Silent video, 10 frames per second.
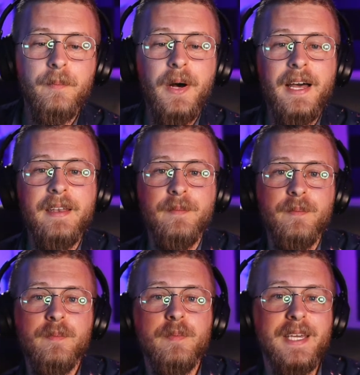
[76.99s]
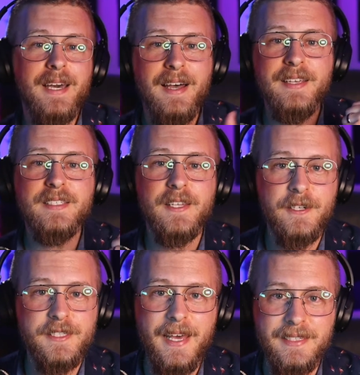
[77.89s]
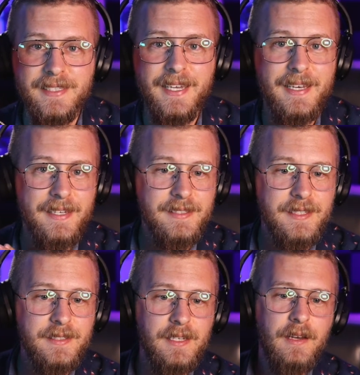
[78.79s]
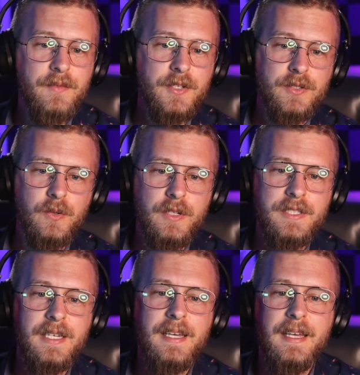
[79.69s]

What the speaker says: But because there's that second instance of the source,